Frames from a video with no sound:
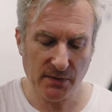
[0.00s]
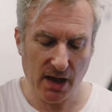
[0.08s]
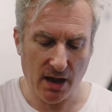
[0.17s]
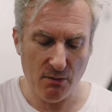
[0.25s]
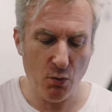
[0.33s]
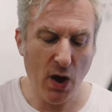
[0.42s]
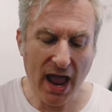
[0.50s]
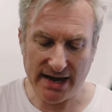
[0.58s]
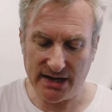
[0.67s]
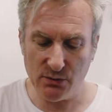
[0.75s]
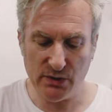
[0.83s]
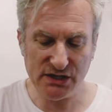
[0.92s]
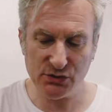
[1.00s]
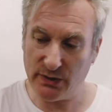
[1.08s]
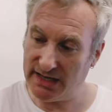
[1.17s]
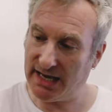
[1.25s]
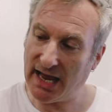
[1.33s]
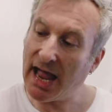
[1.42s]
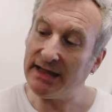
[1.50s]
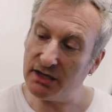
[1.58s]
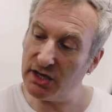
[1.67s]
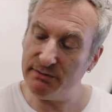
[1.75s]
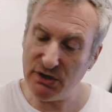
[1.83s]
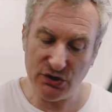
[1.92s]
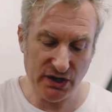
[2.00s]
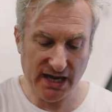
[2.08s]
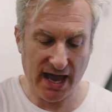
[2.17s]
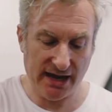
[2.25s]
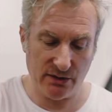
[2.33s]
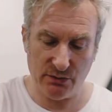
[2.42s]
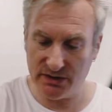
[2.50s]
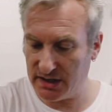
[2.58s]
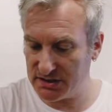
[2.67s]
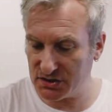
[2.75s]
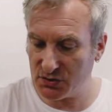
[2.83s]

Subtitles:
a way in which we can communicate with these